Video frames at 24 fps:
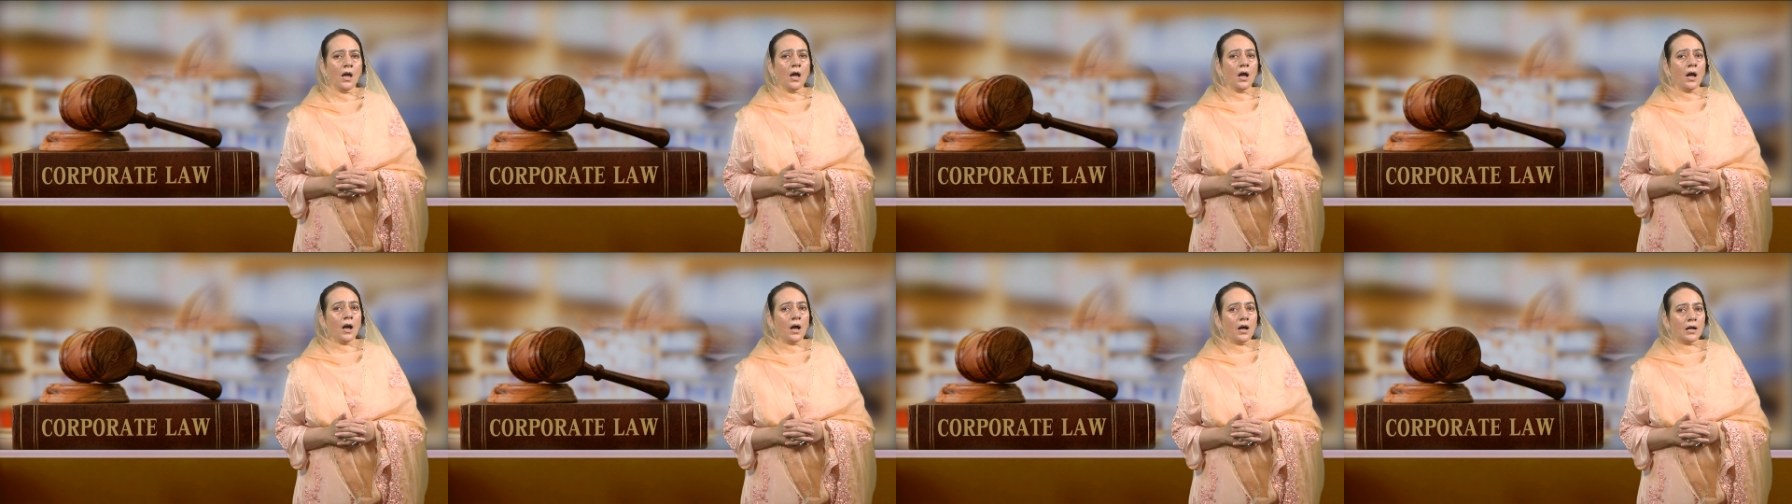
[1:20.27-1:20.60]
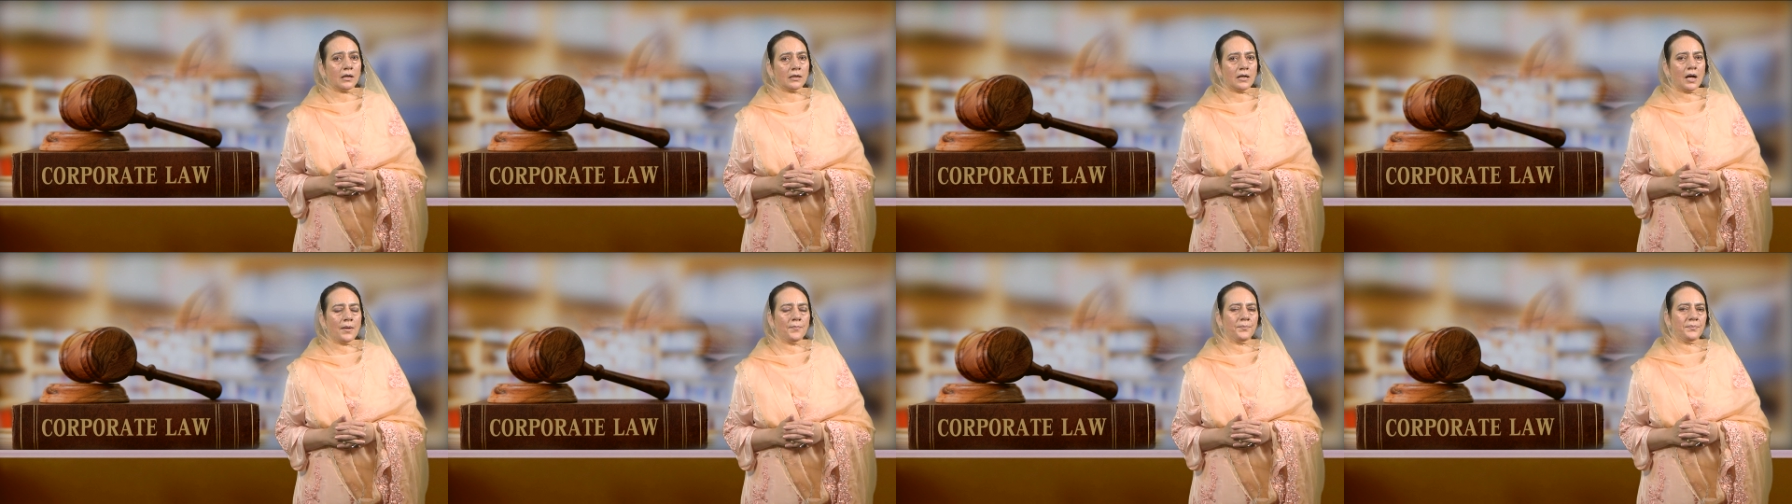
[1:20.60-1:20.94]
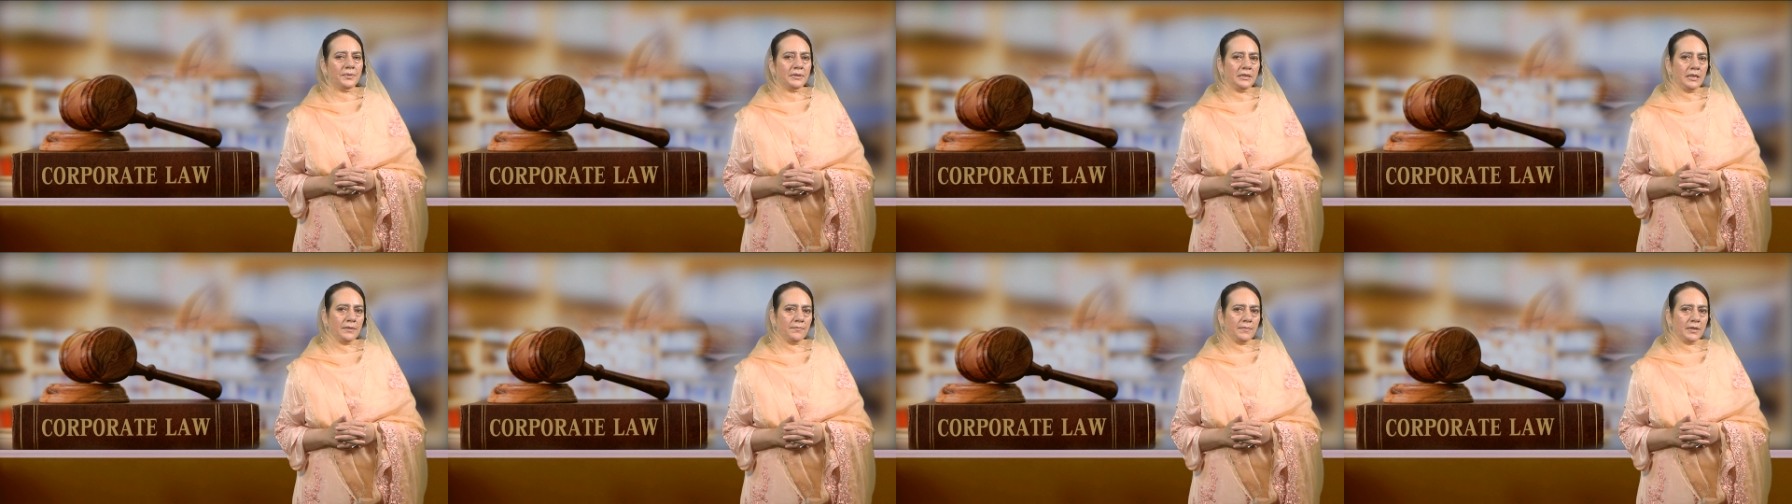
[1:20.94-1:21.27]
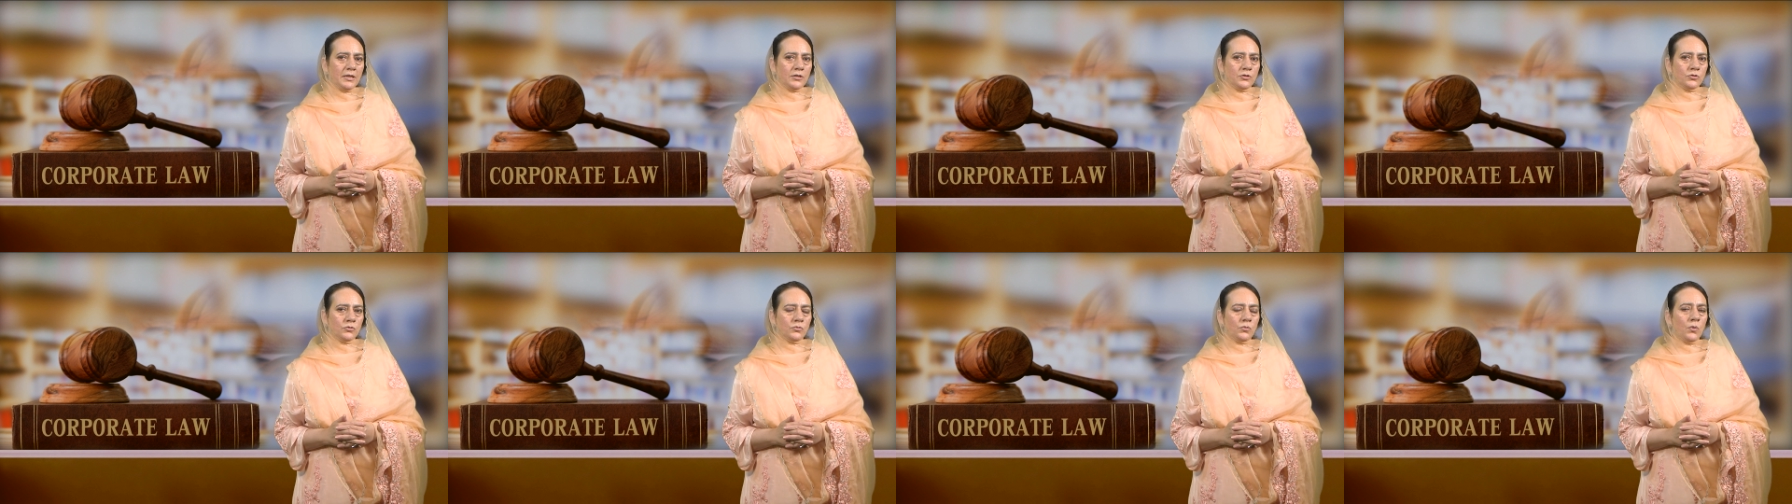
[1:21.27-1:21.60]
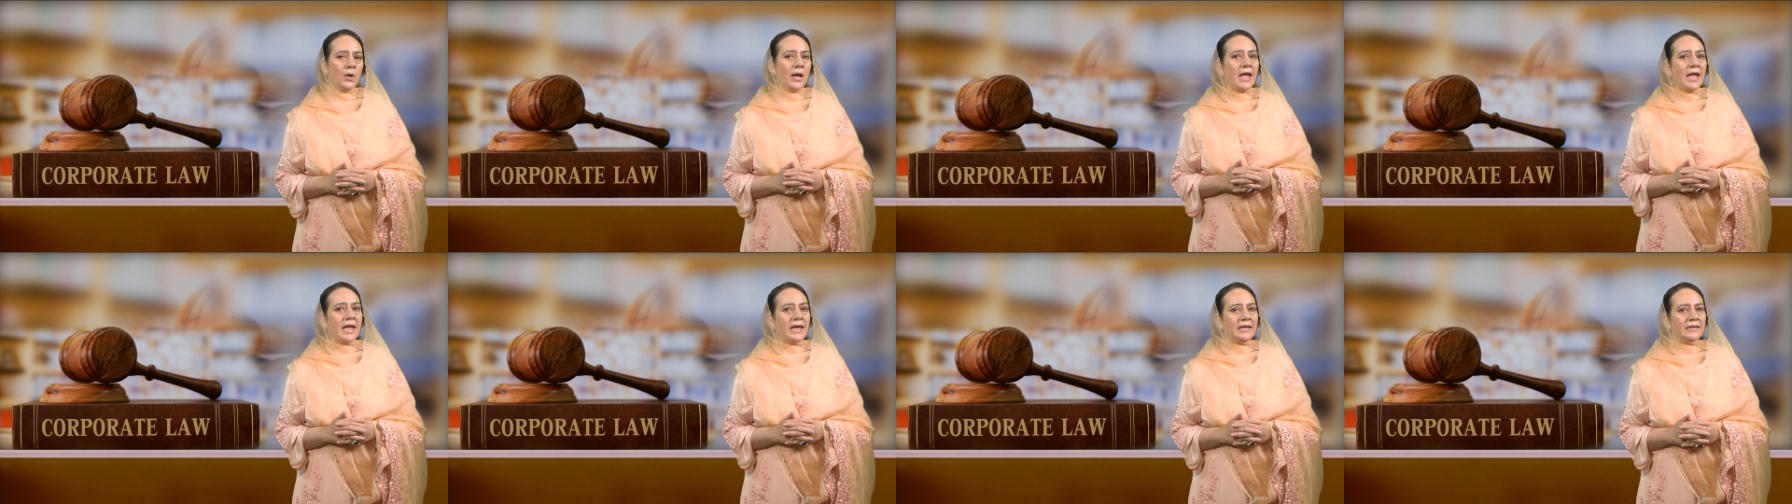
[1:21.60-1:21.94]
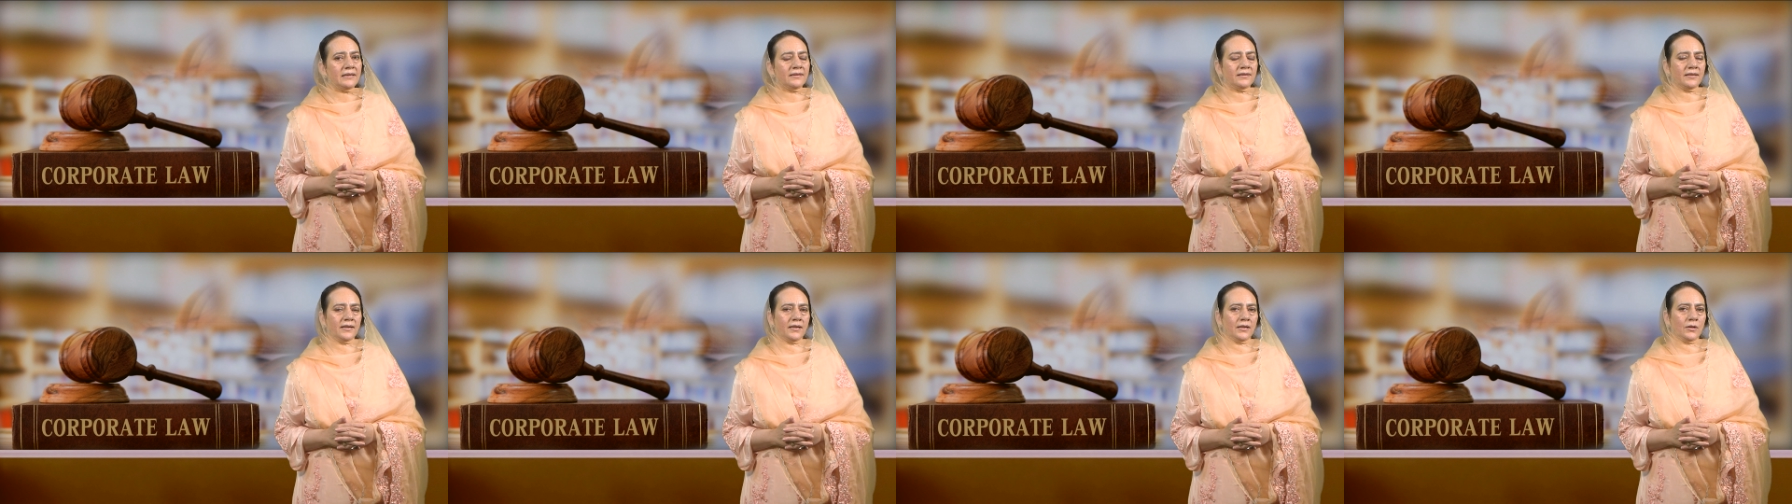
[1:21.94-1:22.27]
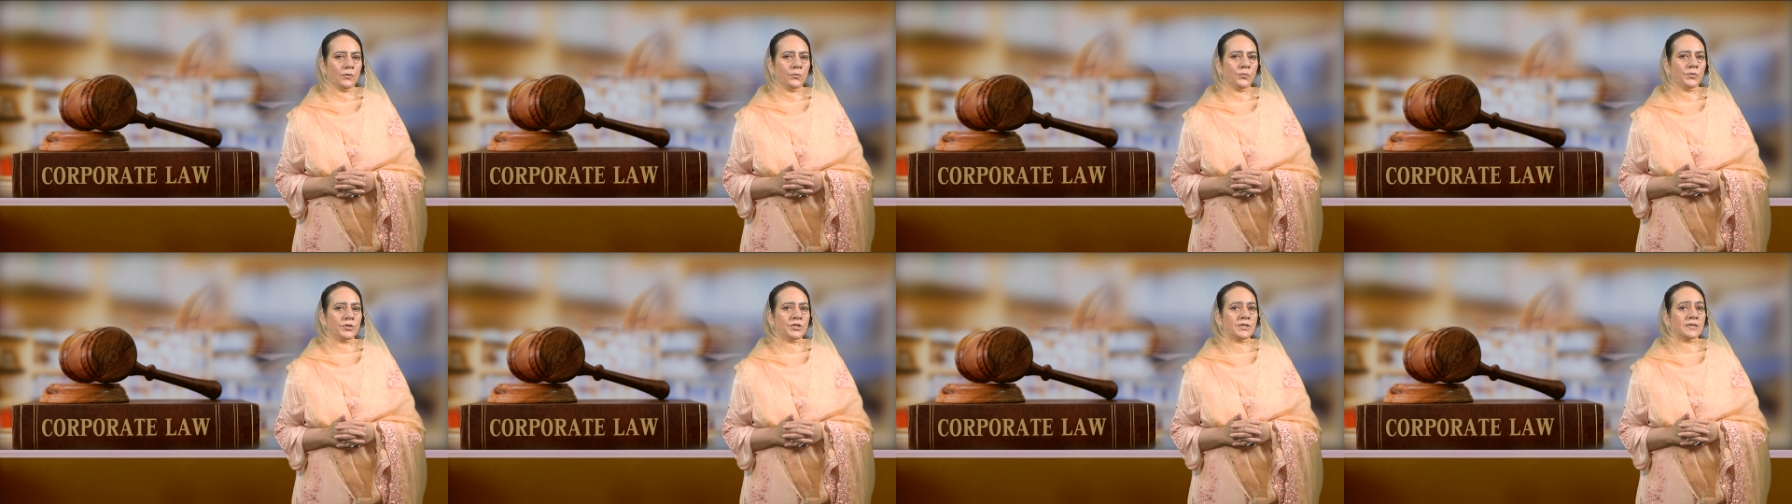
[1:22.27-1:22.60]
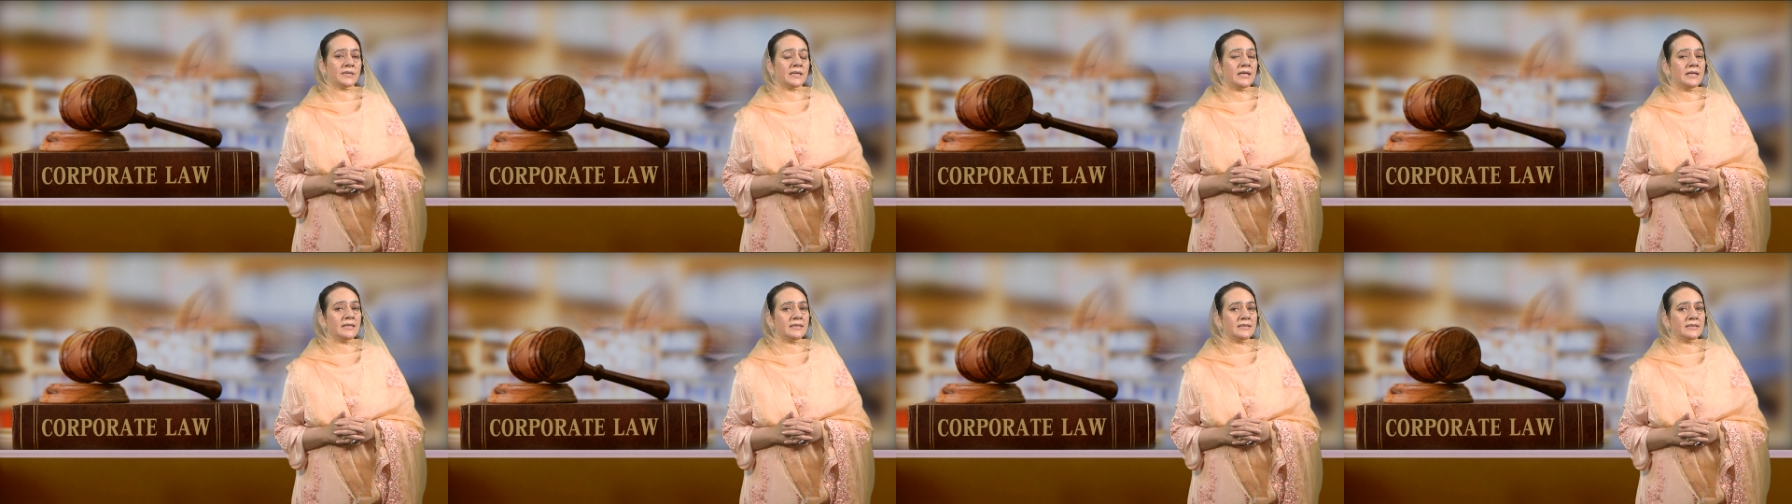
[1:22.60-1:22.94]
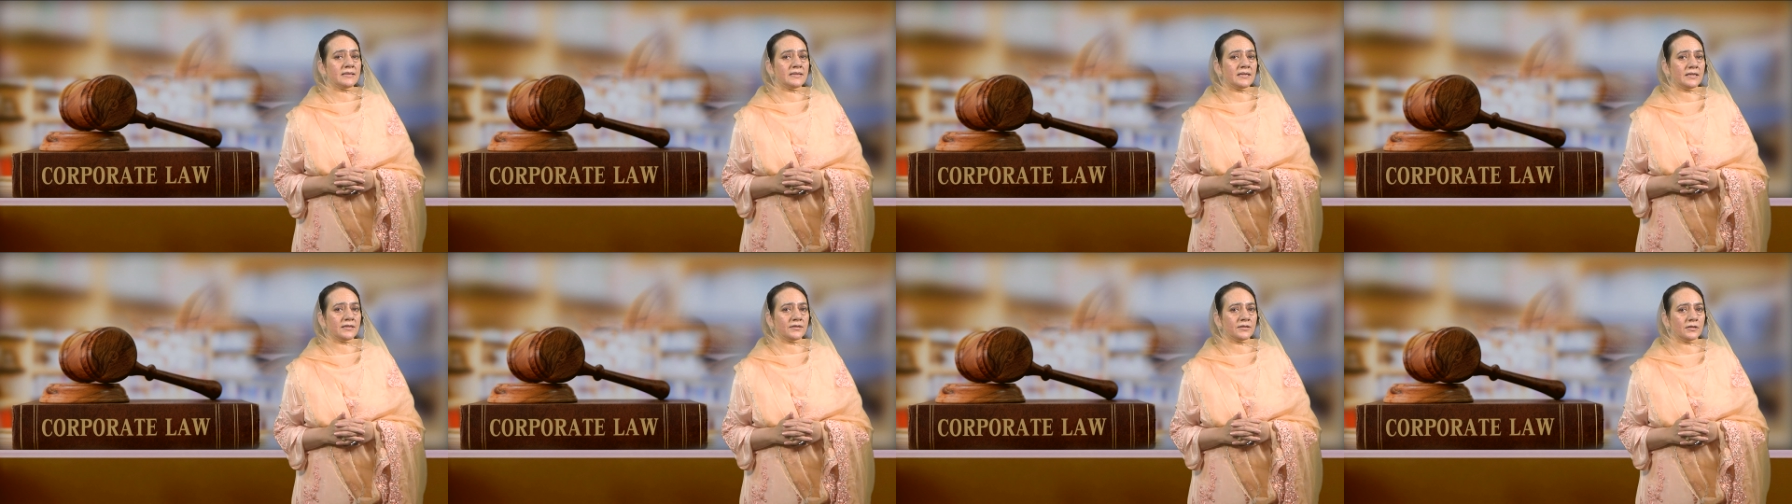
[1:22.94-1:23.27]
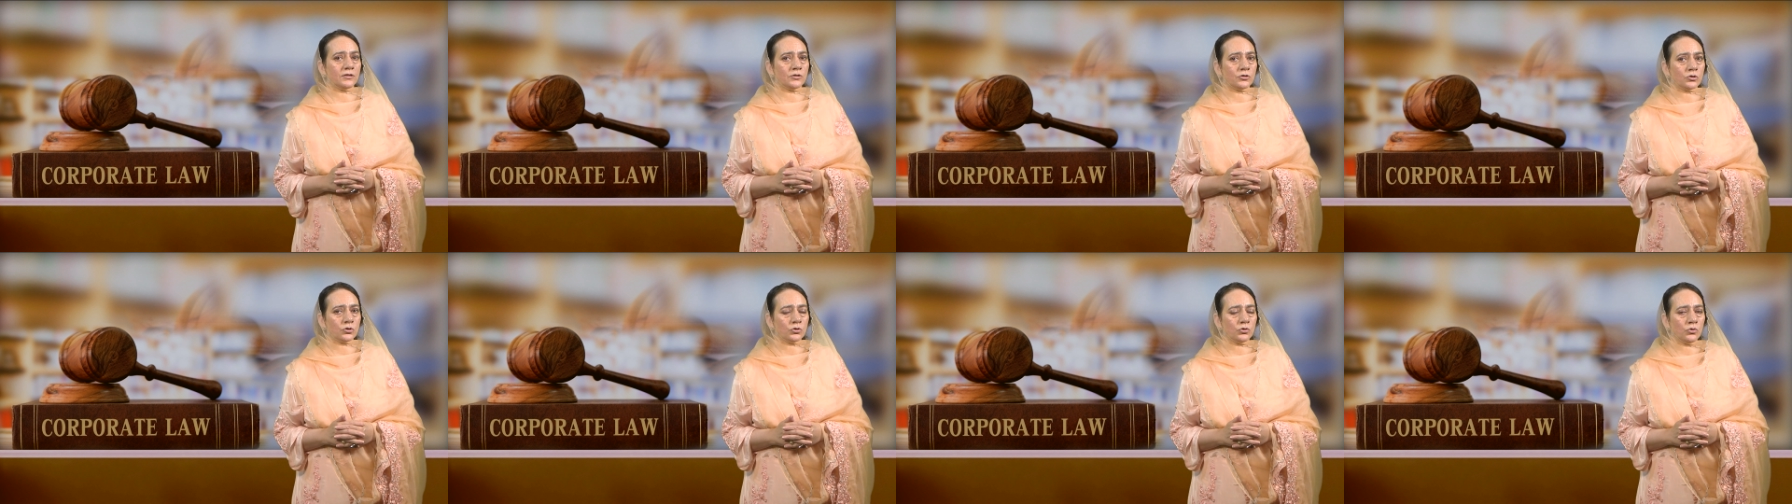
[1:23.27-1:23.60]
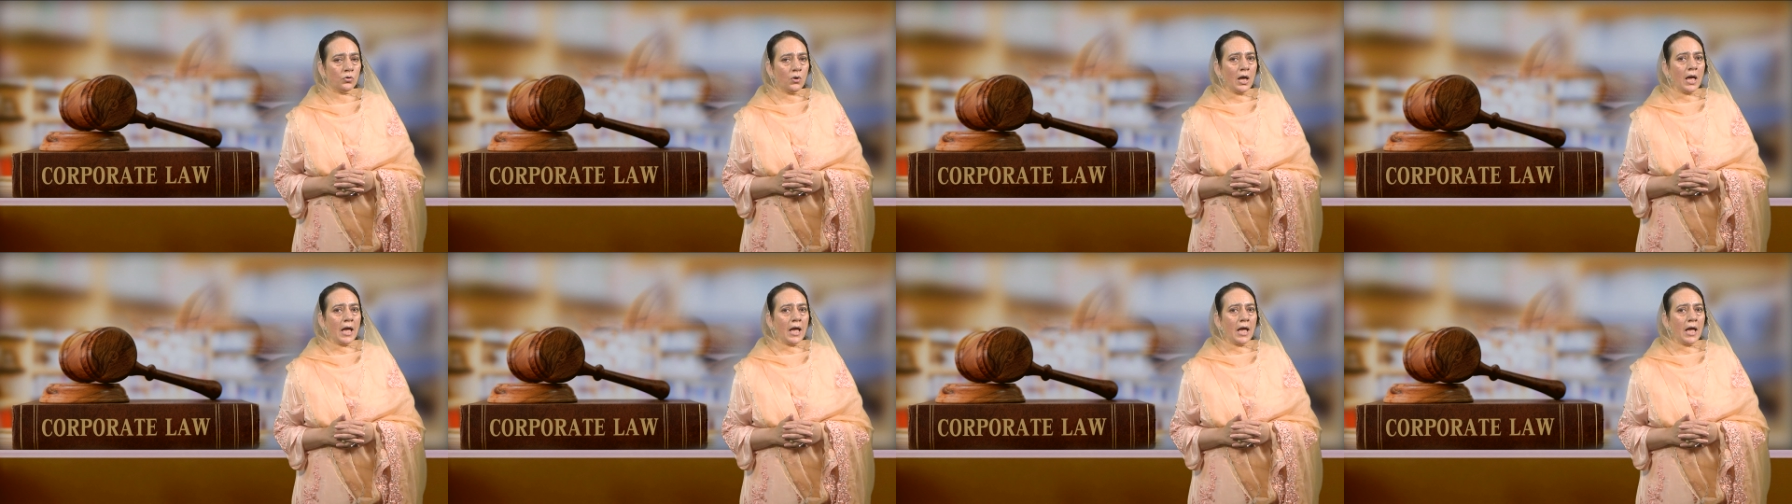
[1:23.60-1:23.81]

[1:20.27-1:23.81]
a company may do anything which is incidental to